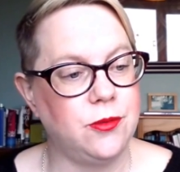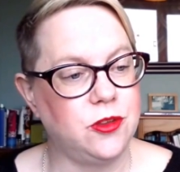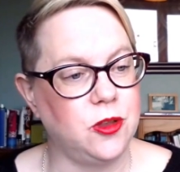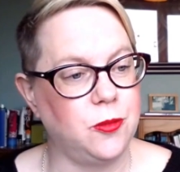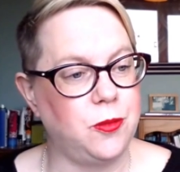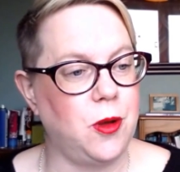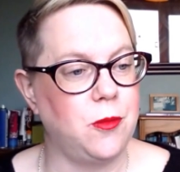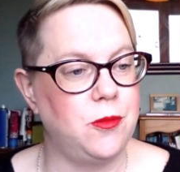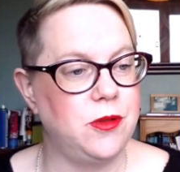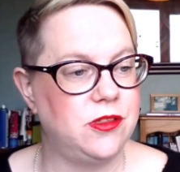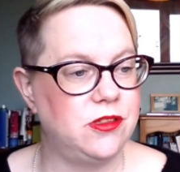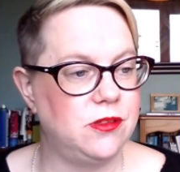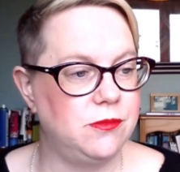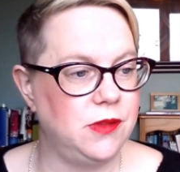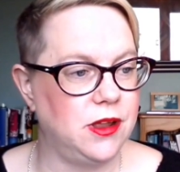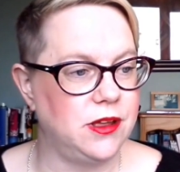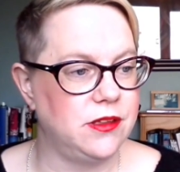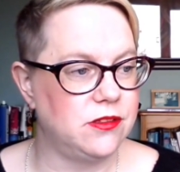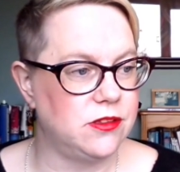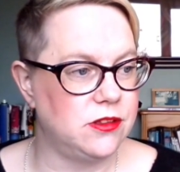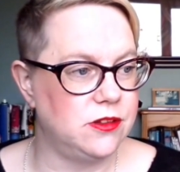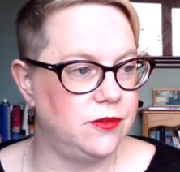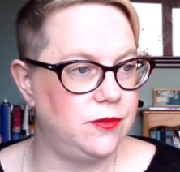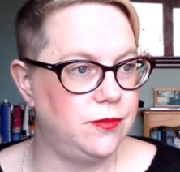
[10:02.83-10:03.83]
top on with some like
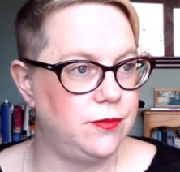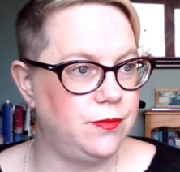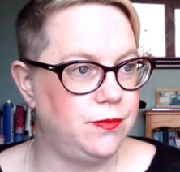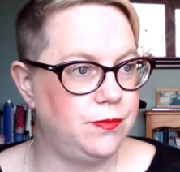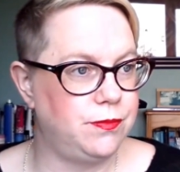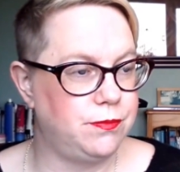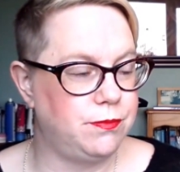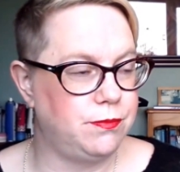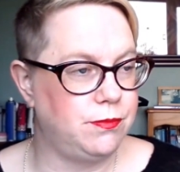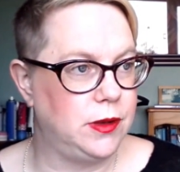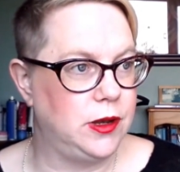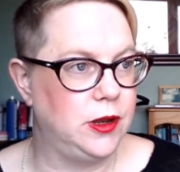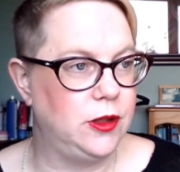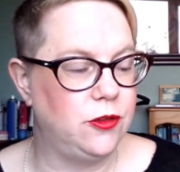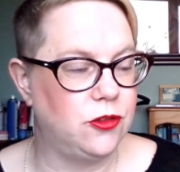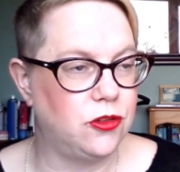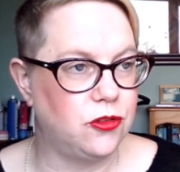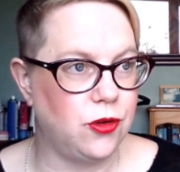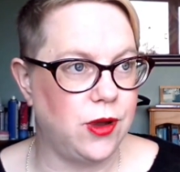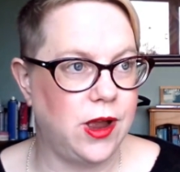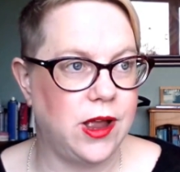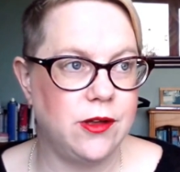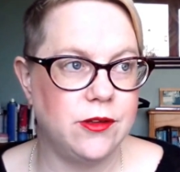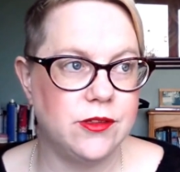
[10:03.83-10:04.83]
sort of loose
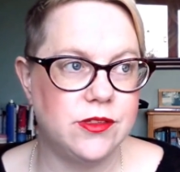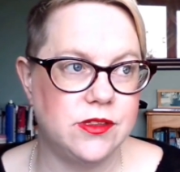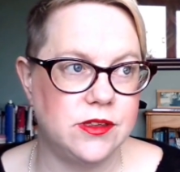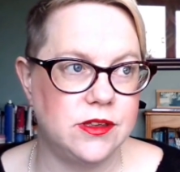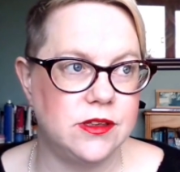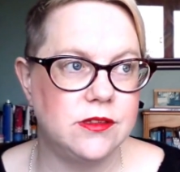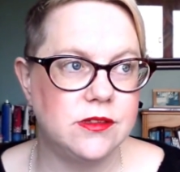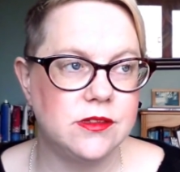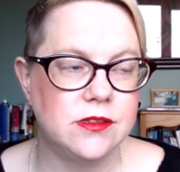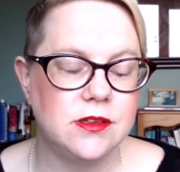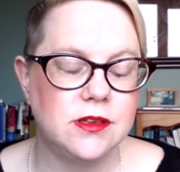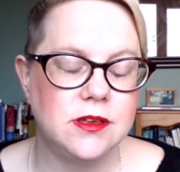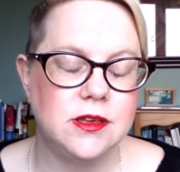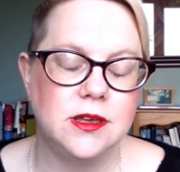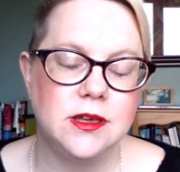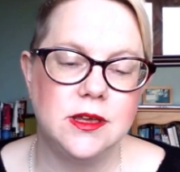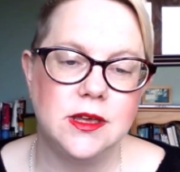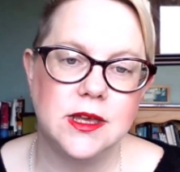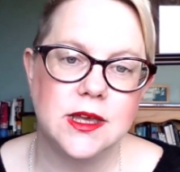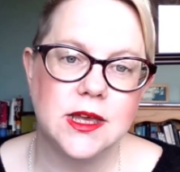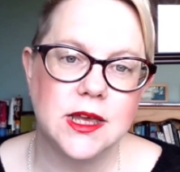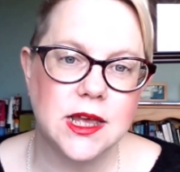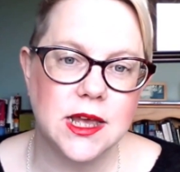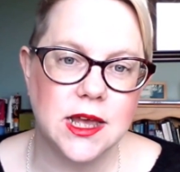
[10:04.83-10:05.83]
trousers.
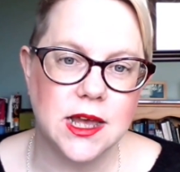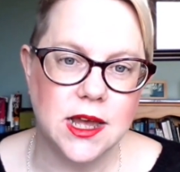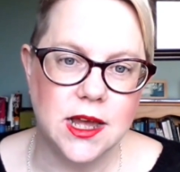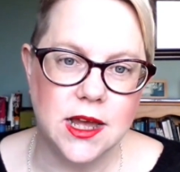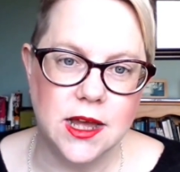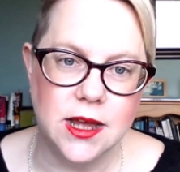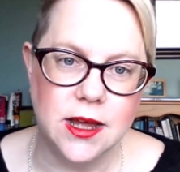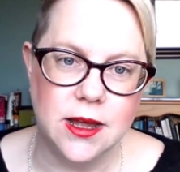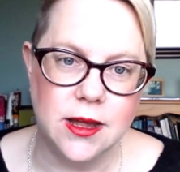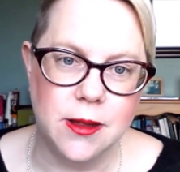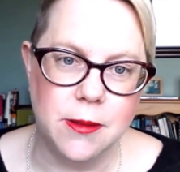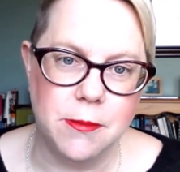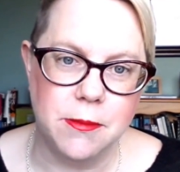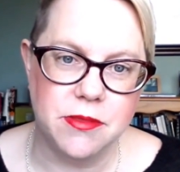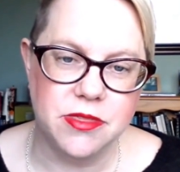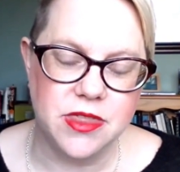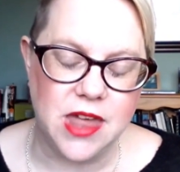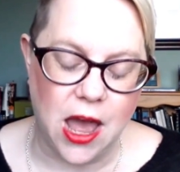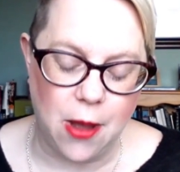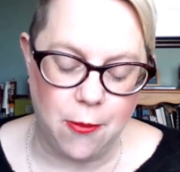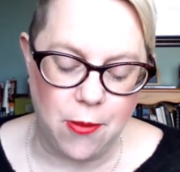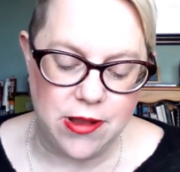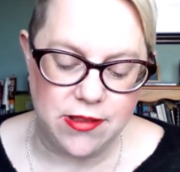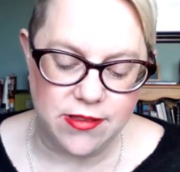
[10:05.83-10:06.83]

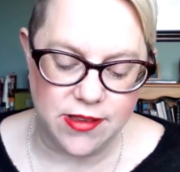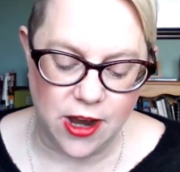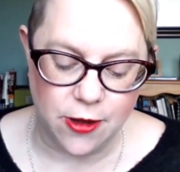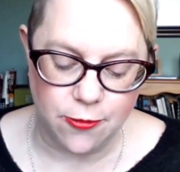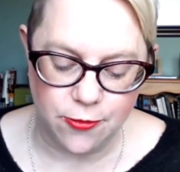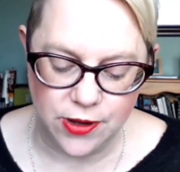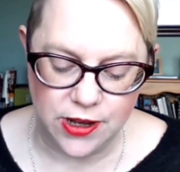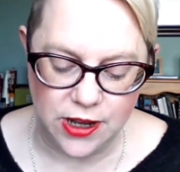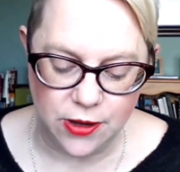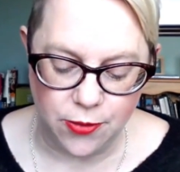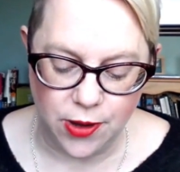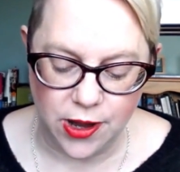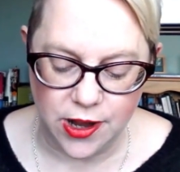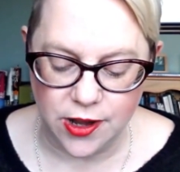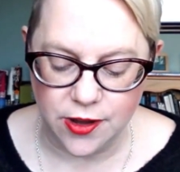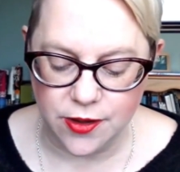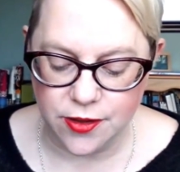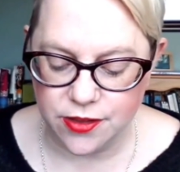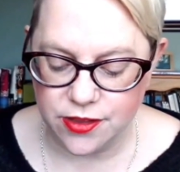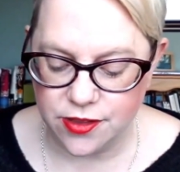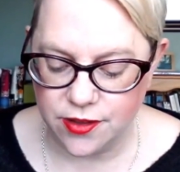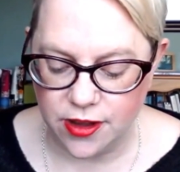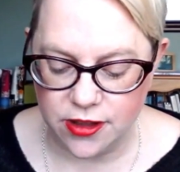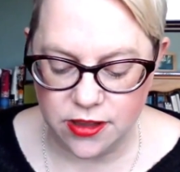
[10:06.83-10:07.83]
That went down really well.
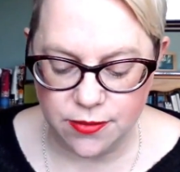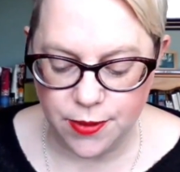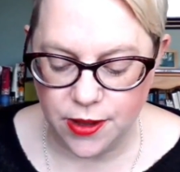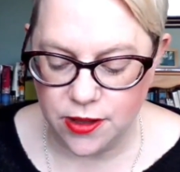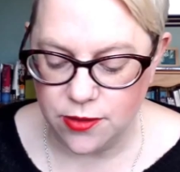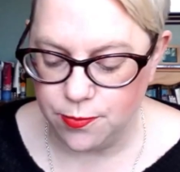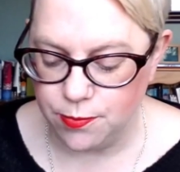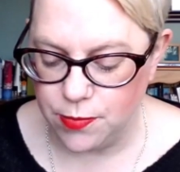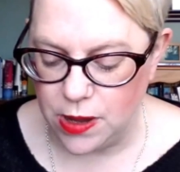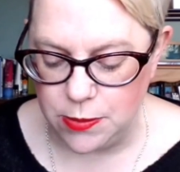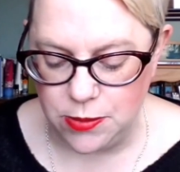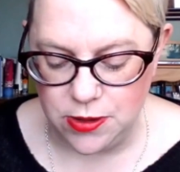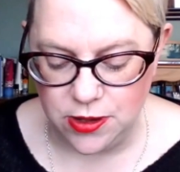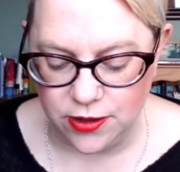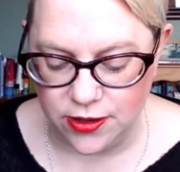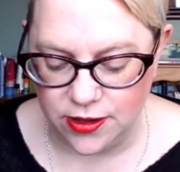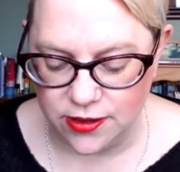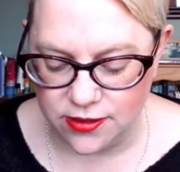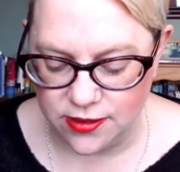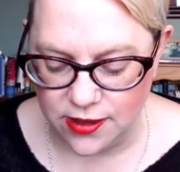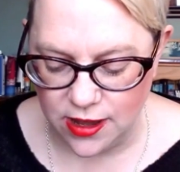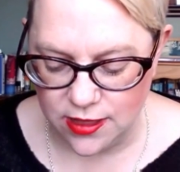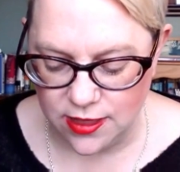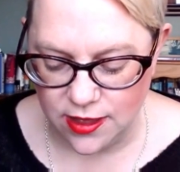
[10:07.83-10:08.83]
So I suppose maybe you could
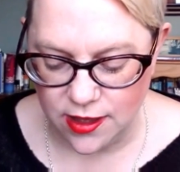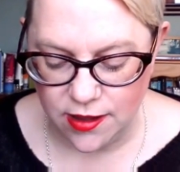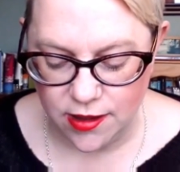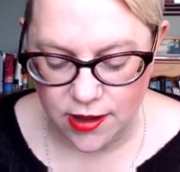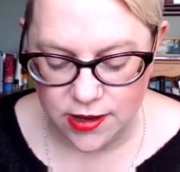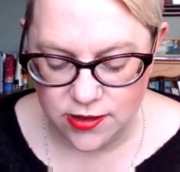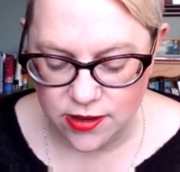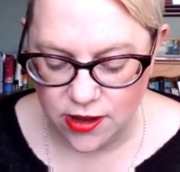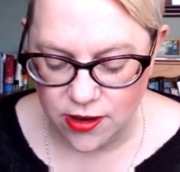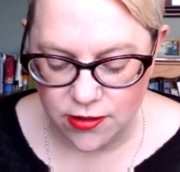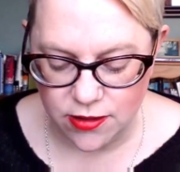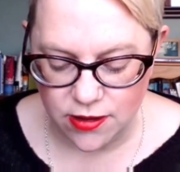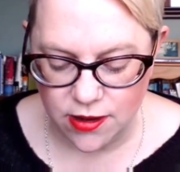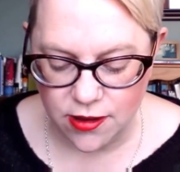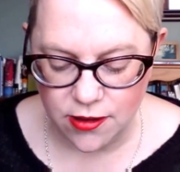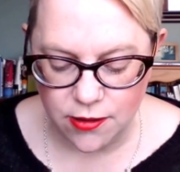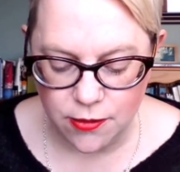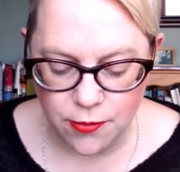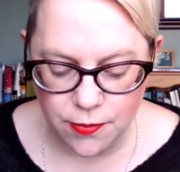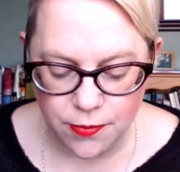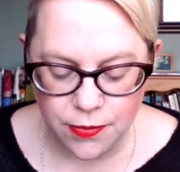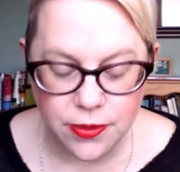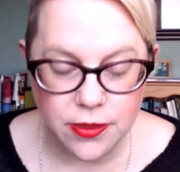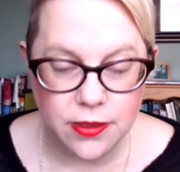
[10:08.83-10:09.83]
say that. I don't know.
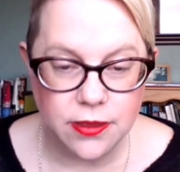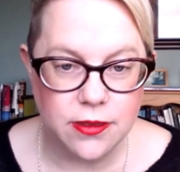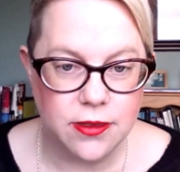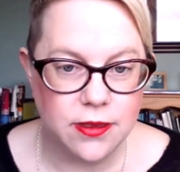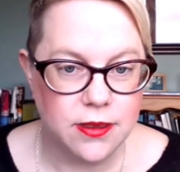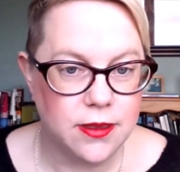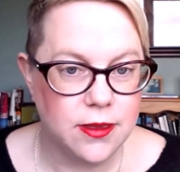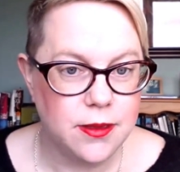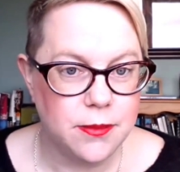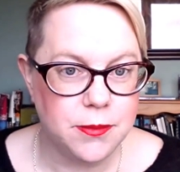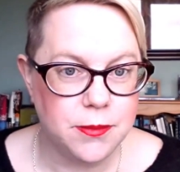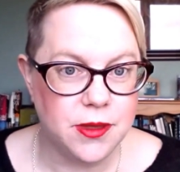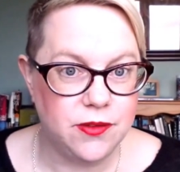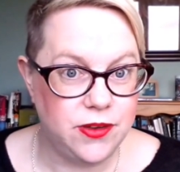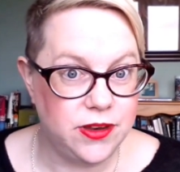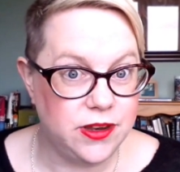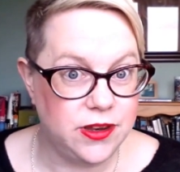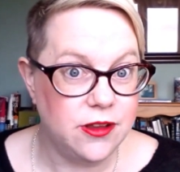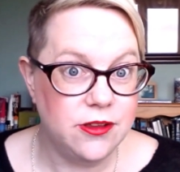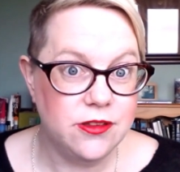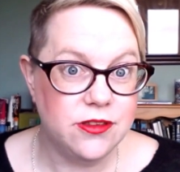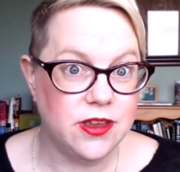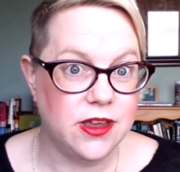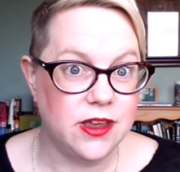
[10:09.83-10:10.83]
But if you
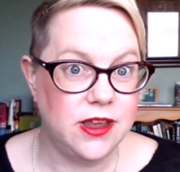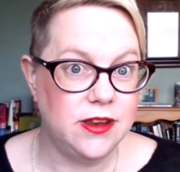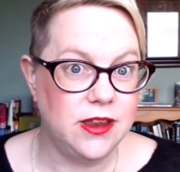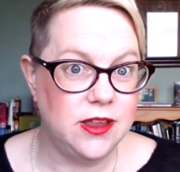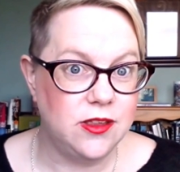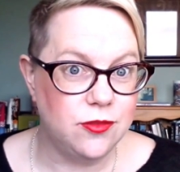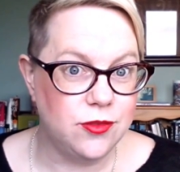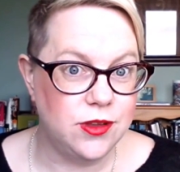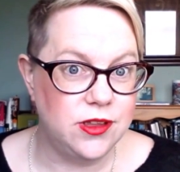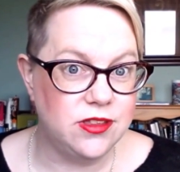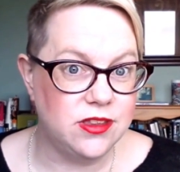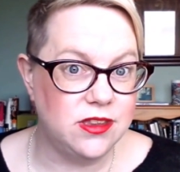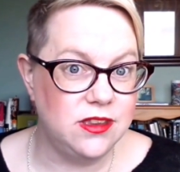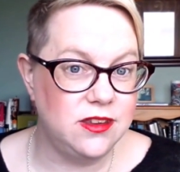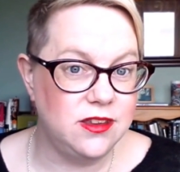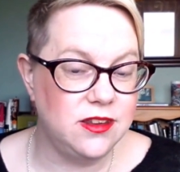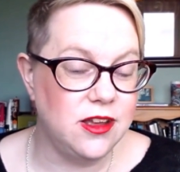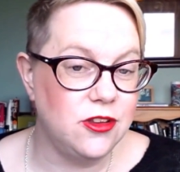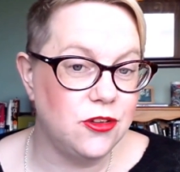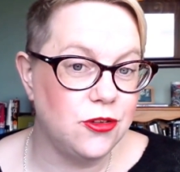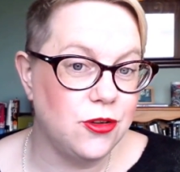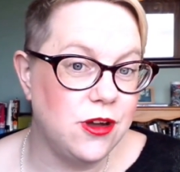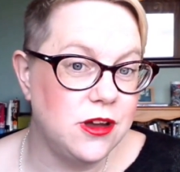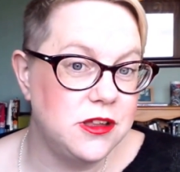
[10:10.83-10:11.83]
don't take these risks and you
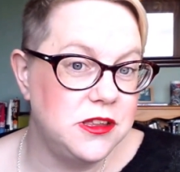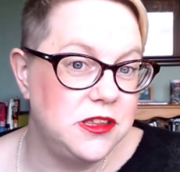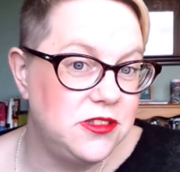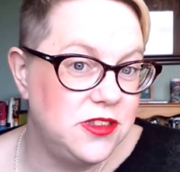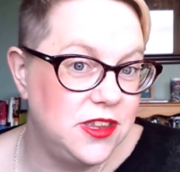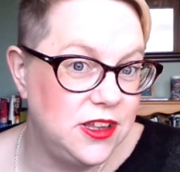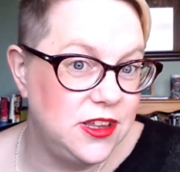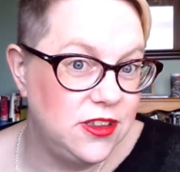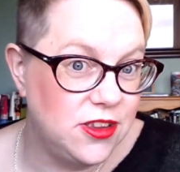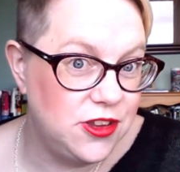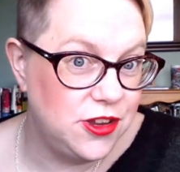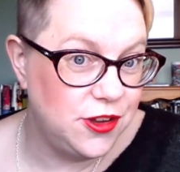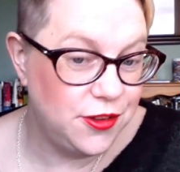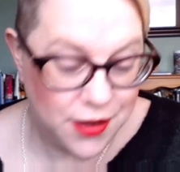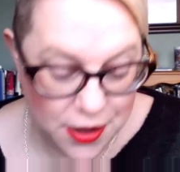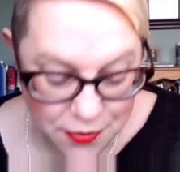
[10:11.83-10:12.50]
don't try these things, then you